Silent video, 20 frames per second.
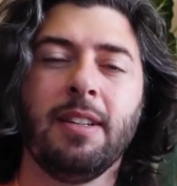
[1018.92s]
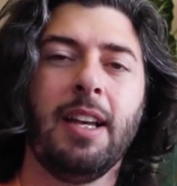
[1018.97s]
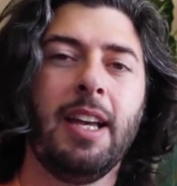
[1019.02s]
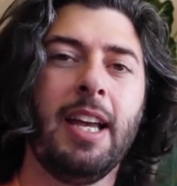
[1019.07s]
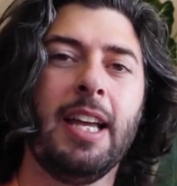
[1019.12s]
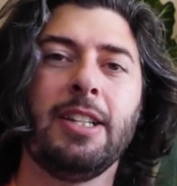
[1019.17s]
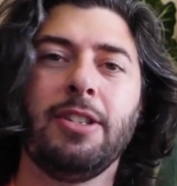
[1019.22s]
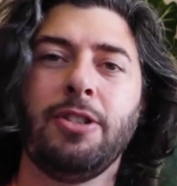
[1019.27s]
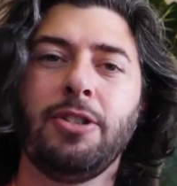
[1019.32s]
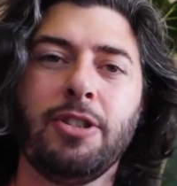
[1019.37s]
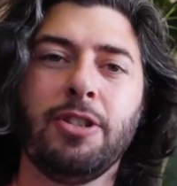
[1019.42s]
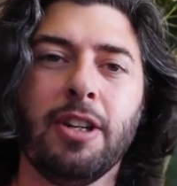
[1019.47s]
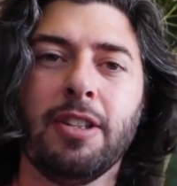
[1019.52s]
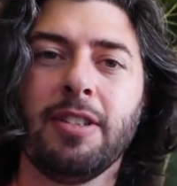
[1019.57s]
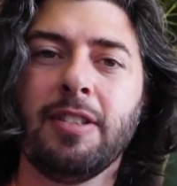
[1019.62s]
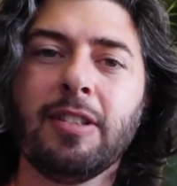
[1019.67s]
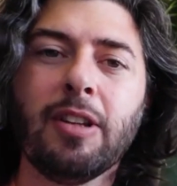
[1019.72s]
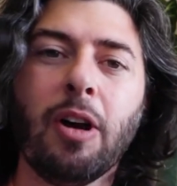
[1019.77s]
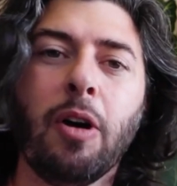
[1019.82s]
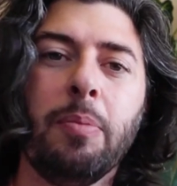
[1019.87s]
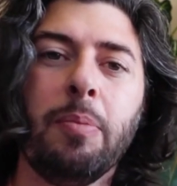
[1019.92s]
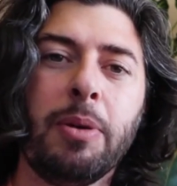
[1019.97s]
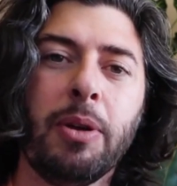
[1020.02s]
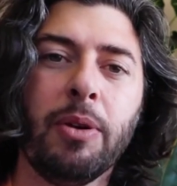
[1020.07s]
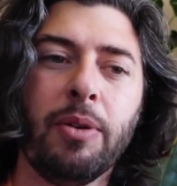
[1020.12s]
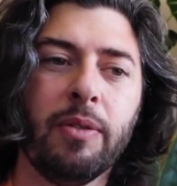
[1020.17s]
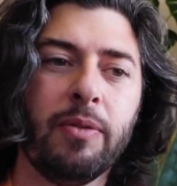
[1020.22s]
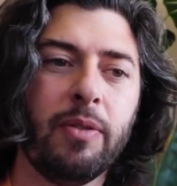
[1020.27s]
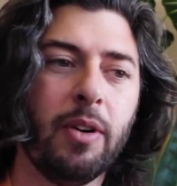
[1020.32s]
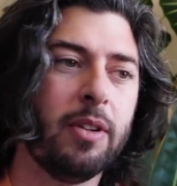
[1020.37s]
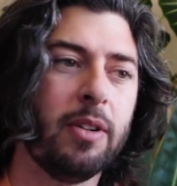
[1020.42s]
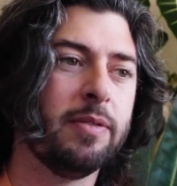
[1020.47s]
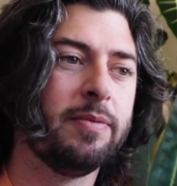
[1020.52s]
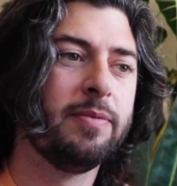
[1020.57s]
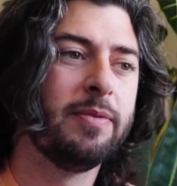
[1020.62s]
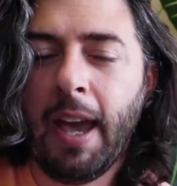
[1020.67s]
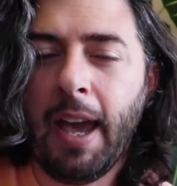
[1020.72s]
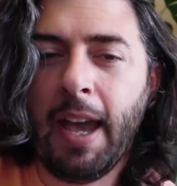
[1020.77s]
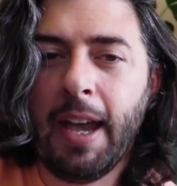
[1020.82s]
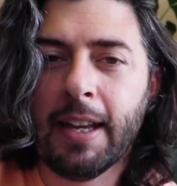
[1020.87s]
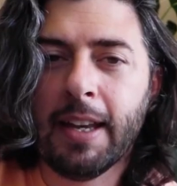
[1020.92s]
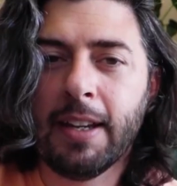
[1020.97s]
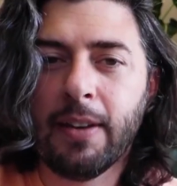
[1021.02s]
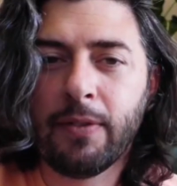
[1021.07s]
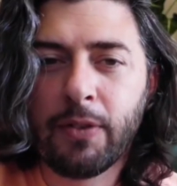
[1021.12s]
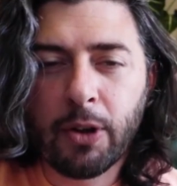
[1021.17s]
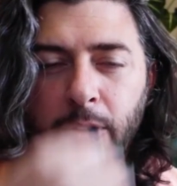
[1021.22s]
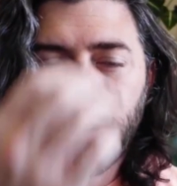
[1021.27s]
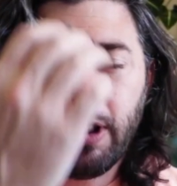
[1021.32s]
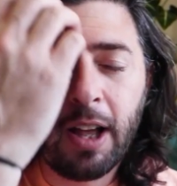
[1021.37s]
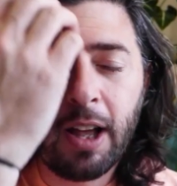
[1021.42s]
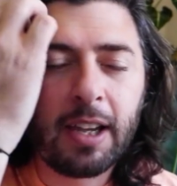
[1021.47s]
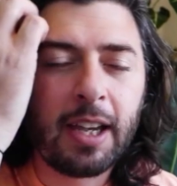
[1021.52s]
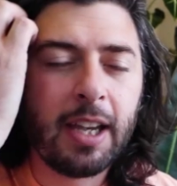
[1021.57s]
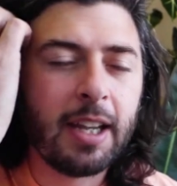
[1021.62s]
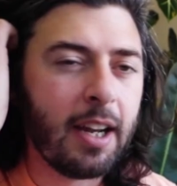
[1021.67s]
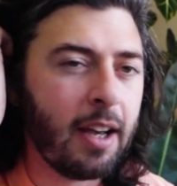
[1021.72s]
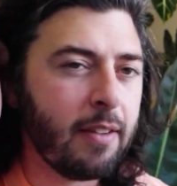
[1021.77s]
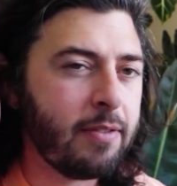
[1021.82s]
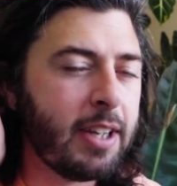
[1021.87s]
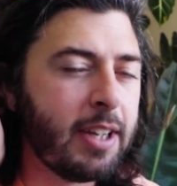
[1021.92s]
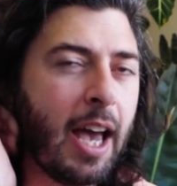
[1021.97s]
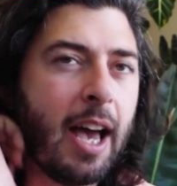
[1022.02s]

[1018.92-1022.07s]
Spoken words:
it's just so beautiful. And if you're lucky enough to